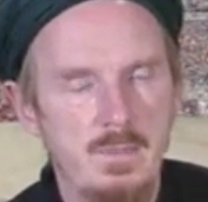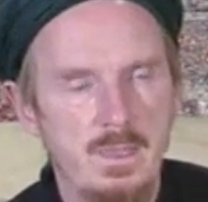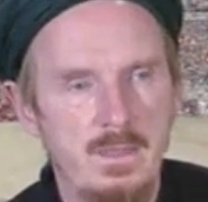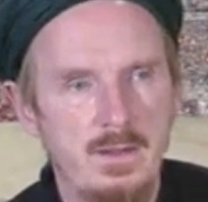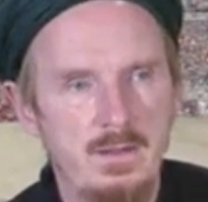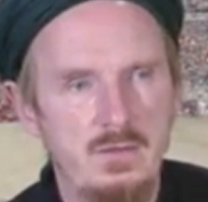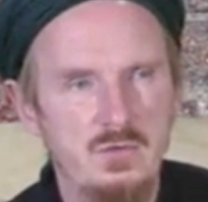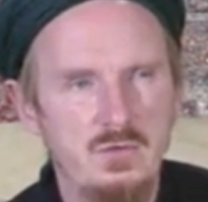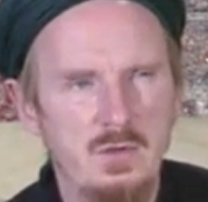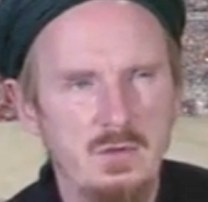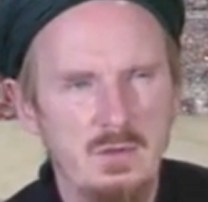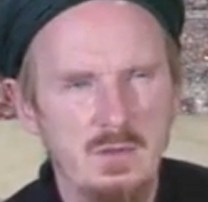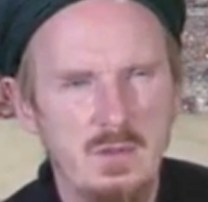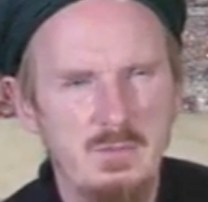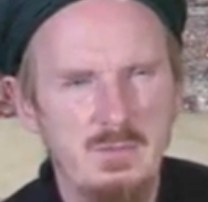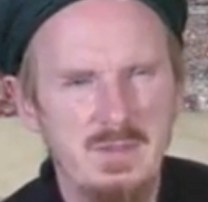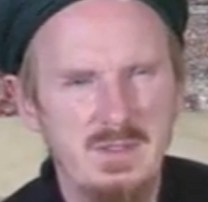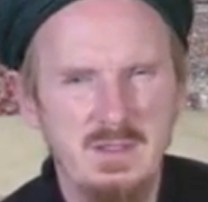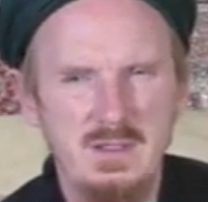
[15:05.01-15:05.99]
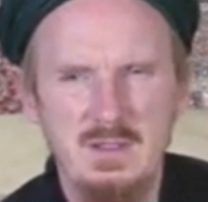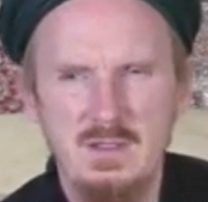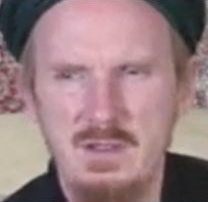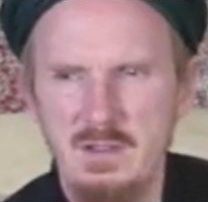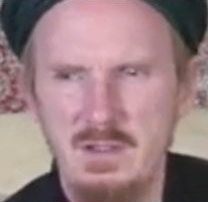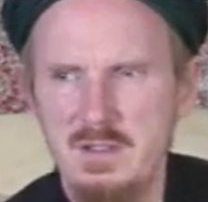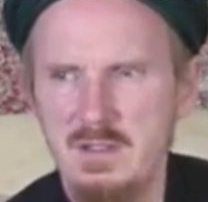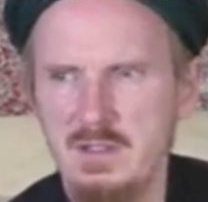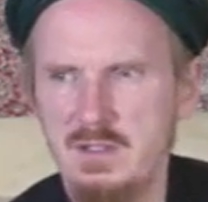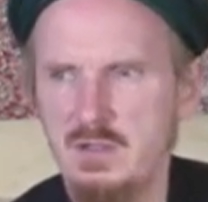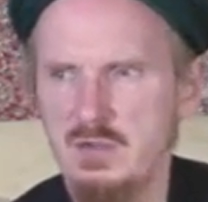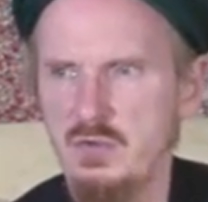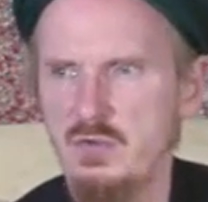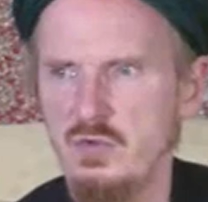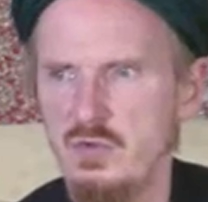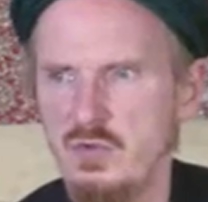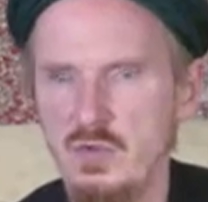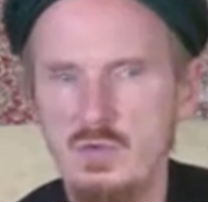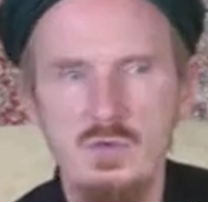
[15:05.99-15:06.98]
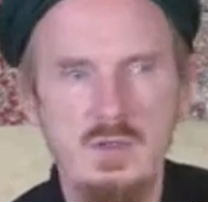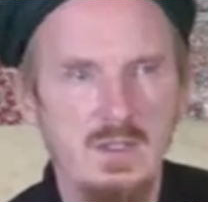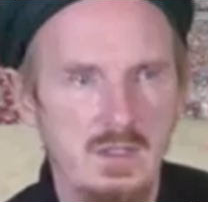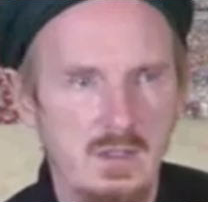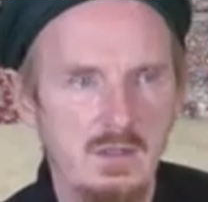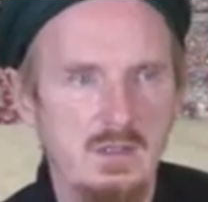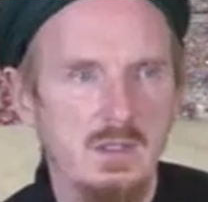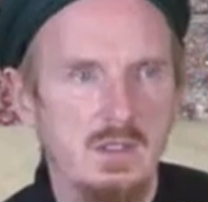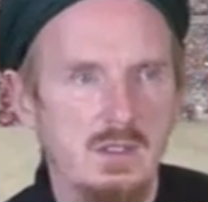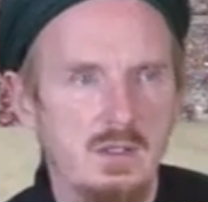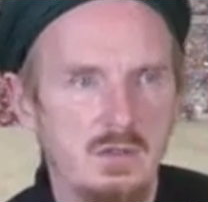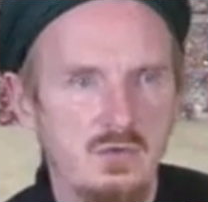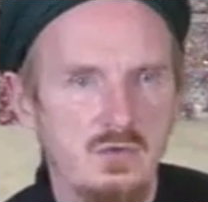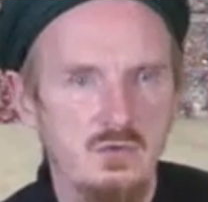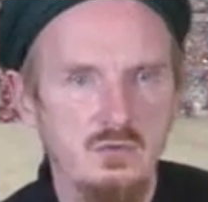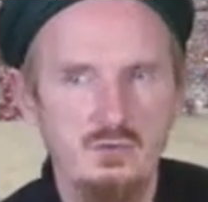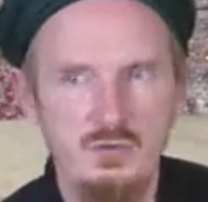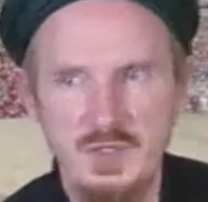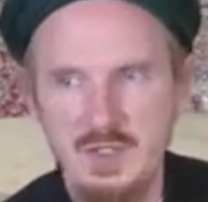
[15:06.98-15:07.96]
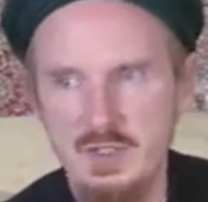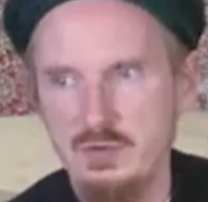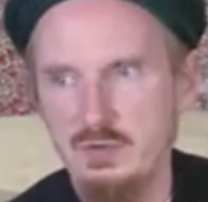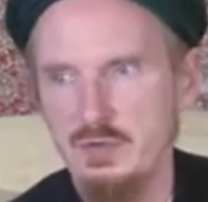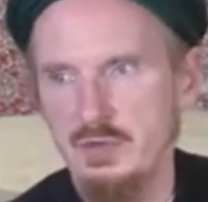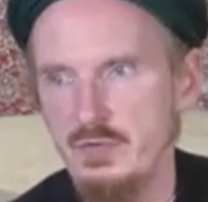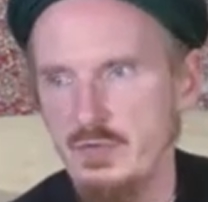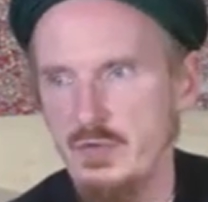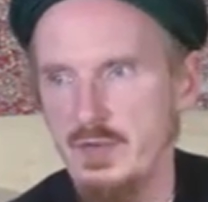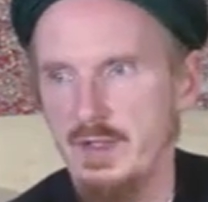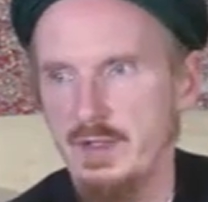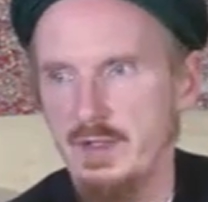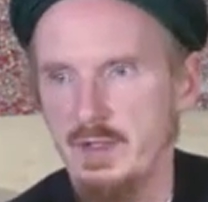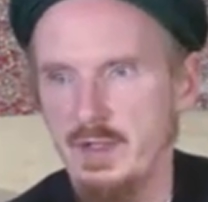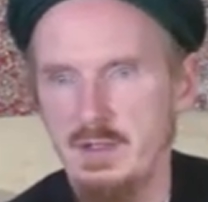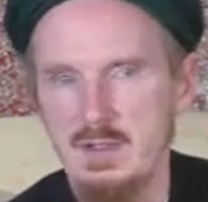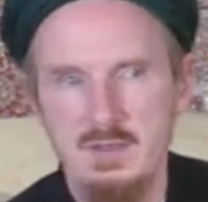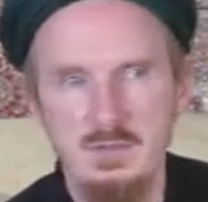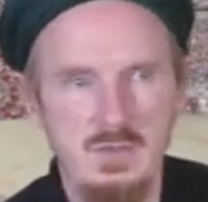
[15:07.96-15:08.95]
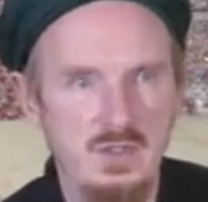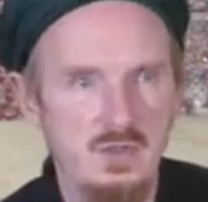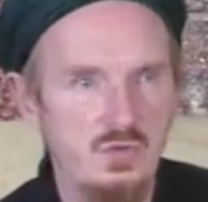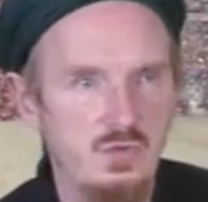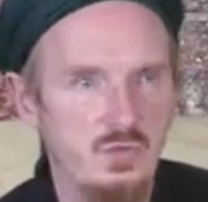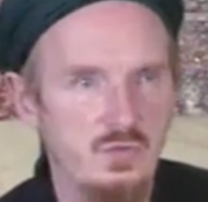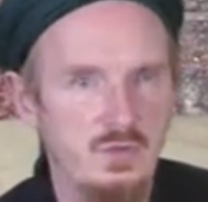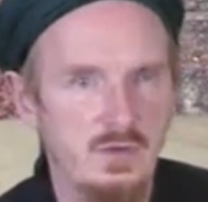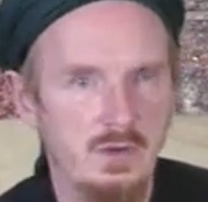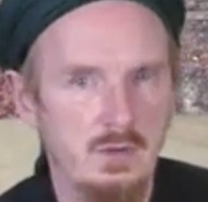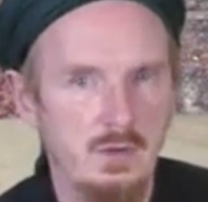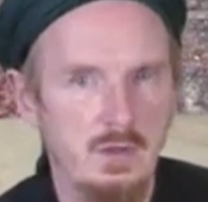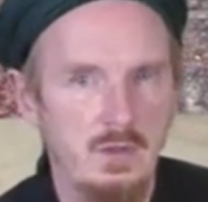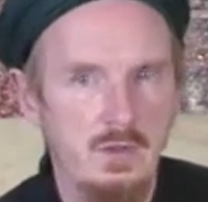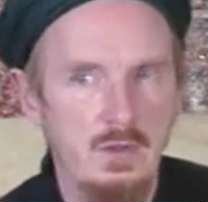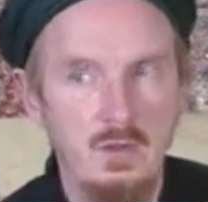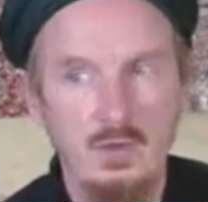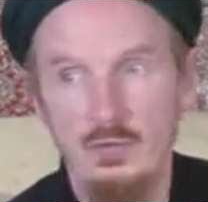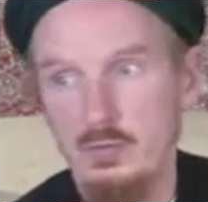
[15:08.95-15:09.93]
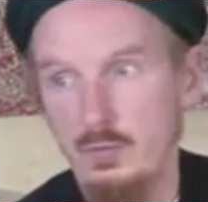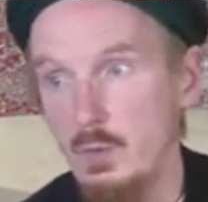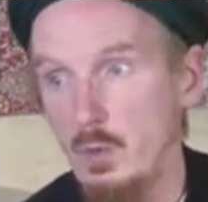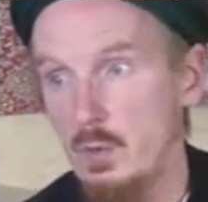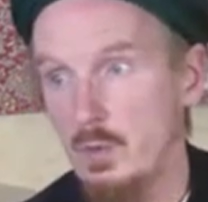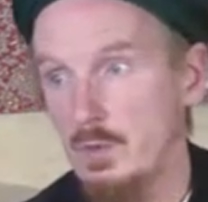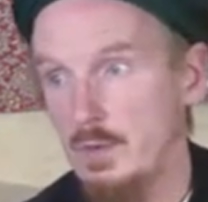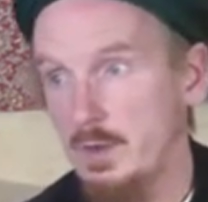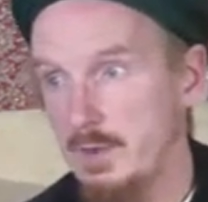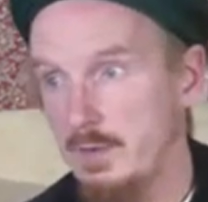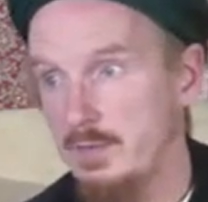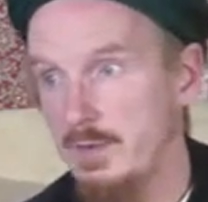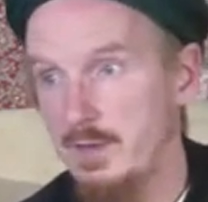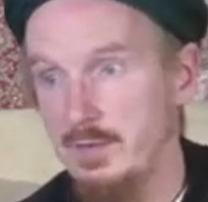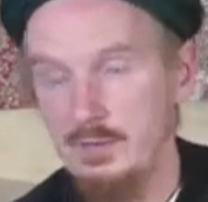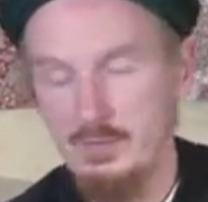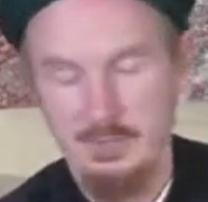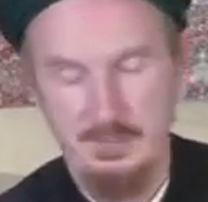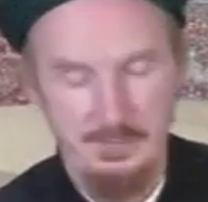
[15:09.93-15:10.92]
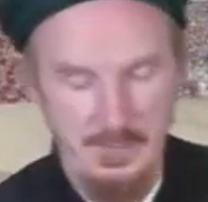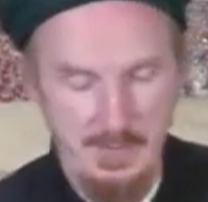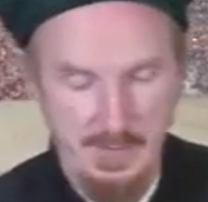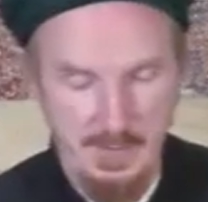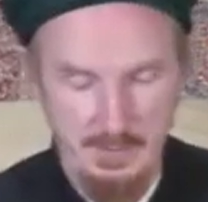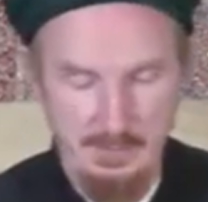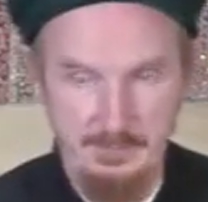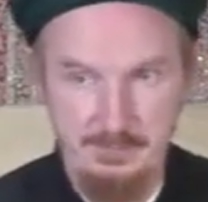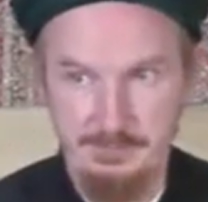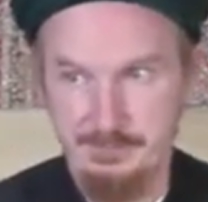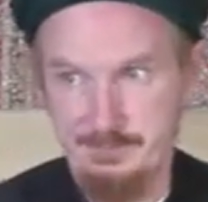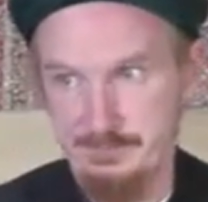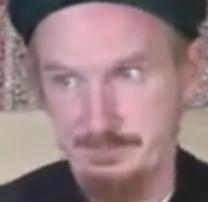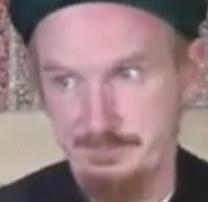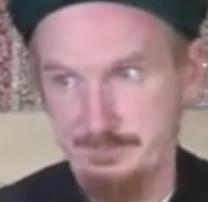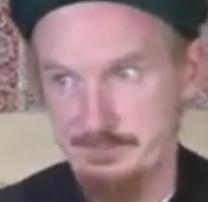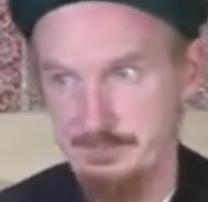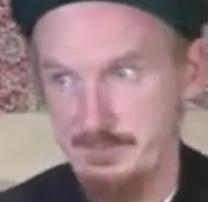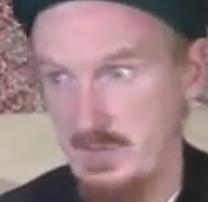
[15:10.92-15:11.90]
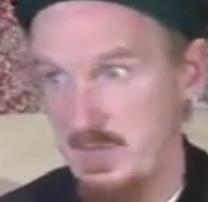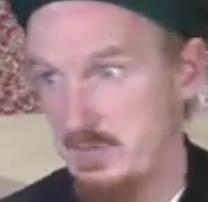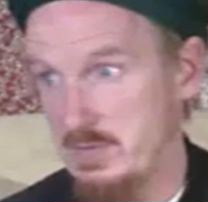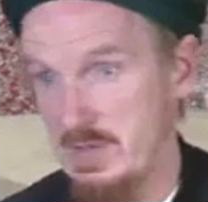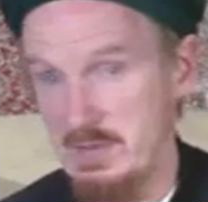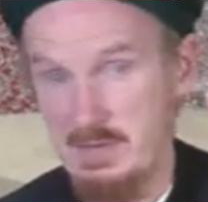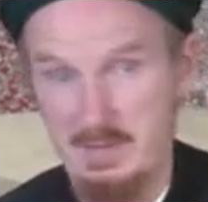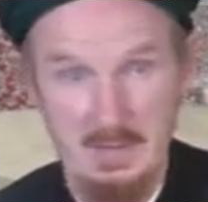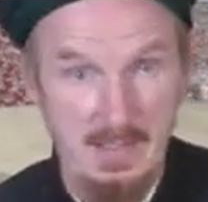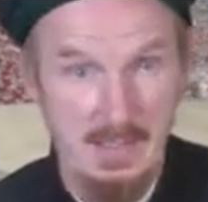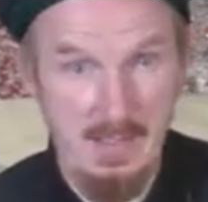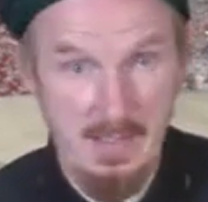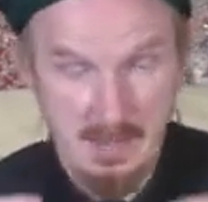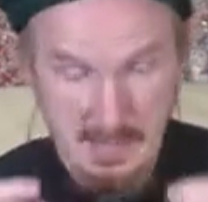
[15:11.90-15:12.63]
It's not a particularly consoling thing, it's a rigorous thing, and it makes you feel small, and that's exactly